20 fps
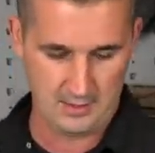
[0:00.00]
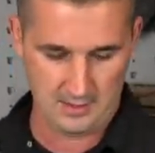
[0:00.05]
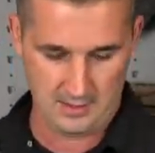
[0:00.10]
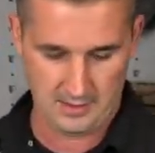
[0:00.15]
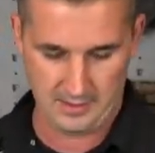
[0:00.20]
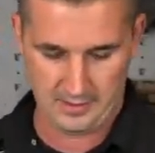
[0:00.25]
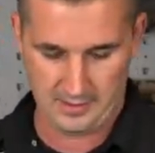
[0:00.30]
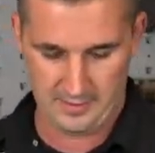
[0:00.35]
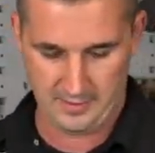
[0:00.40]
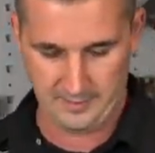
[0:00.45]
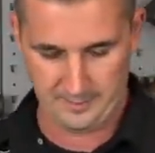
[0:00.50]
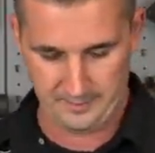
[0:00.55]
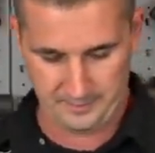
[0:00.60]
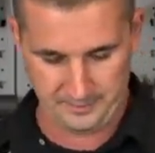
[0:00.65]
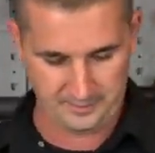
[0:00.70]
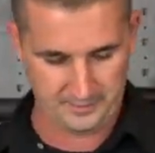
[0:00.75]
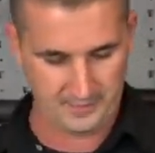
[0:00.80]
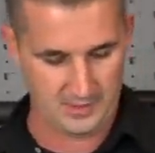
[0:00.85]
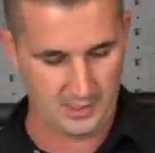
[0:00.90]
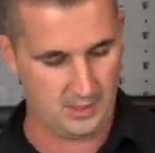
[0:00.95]
Um,
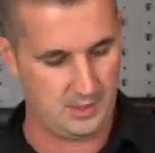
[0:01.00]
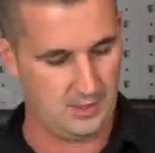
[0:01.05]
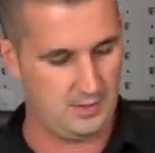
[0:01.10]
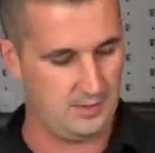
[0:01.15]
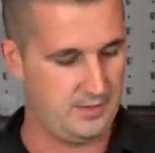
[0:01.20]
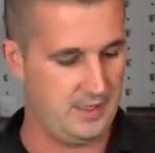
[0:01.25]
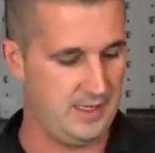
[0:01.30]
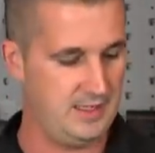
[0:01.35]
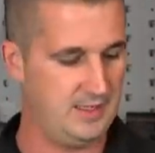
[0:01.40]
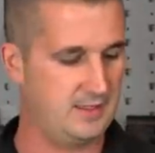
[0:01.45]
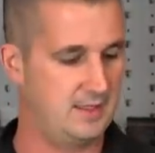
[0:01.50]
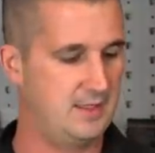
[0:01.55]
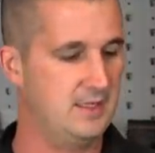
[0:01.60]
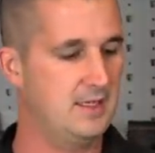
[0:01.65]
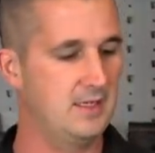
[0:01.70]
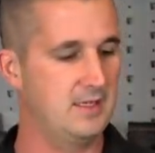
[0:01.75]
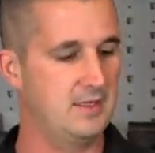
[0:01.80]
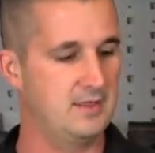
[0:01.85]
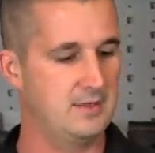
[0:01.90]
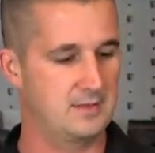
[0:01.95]
they,
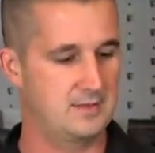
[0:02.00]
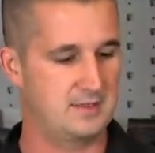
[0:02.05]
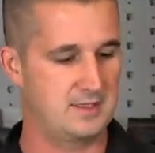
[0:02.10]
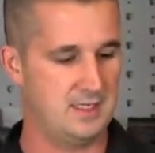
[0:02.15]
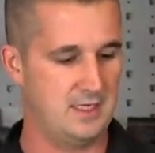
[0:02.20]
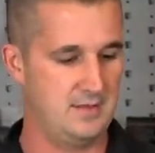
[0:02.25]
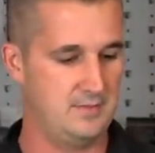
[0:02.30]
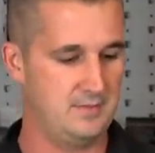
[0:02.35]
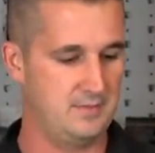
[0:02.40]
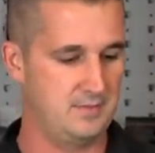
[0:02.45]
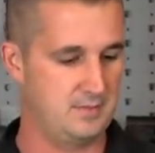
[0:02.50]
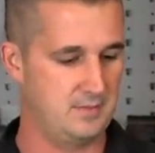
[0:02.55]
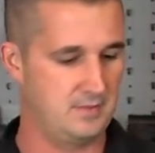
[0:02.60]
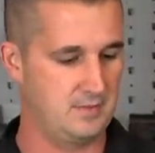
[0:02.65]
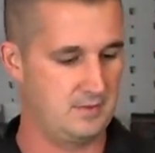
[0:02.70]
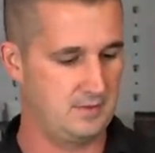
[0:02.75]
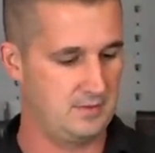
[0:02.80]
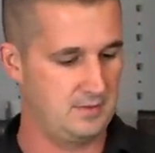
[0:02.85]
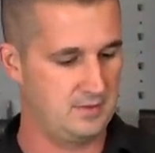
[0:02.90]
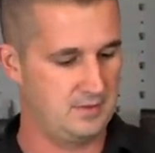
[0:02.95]
again, same
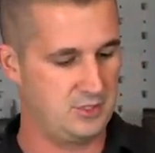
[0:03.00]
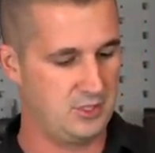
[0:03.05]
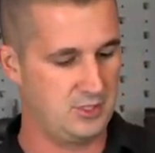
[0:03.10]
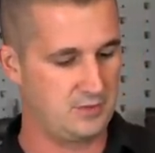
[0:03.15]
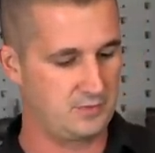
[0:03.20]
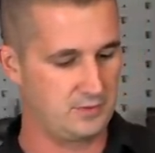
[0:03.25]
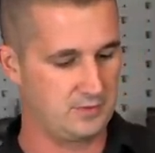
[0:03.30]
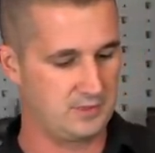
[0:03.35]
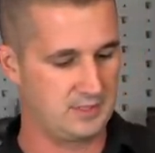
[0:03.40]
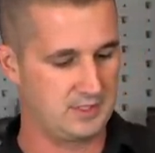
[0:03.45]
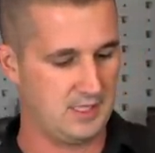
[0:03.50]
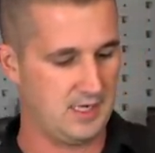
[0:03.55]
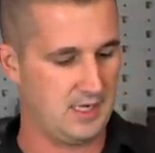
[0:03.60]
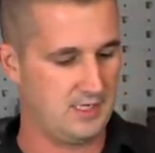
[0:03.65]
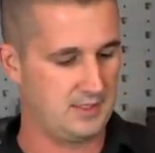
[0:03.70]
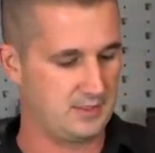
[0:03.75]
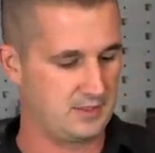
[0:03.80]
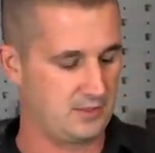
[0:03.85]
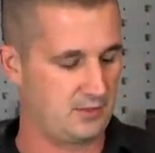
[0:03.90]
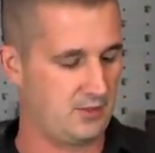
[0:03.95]
general
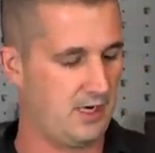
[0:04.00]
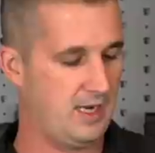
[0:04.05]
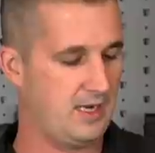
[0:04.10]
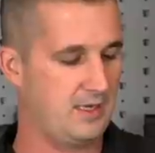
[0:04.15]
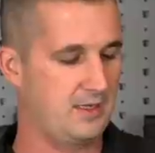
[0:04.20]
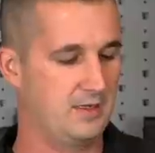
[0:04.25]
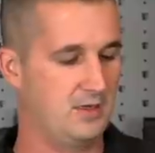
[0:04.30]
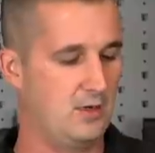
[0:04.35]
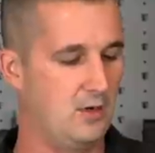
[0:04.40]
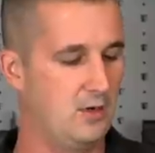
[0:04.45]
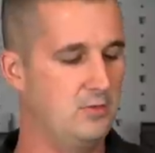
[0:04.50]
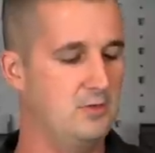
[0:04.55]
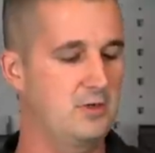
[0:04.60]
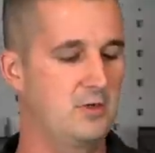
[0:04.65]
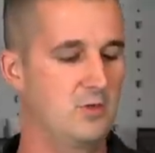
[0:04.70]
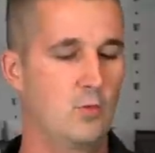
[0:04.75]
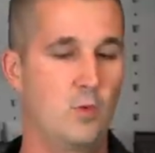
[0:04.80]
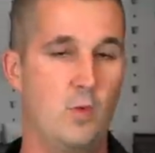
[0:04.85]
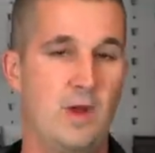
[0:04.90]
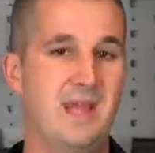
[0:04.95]
design as a Kraken. All
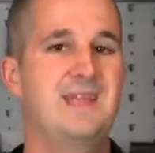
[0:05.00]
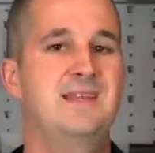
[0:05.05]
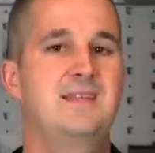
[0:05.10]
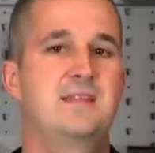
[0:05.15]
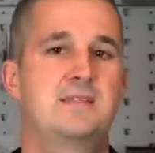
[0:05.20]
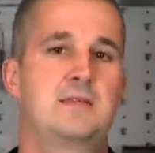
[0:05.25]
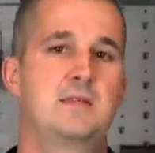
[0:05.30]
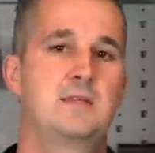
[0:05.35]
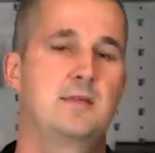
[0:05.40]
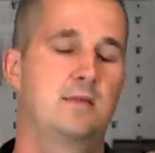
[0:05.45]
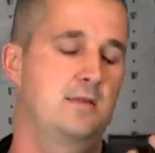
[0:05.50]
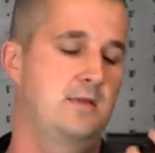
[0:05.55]
your weight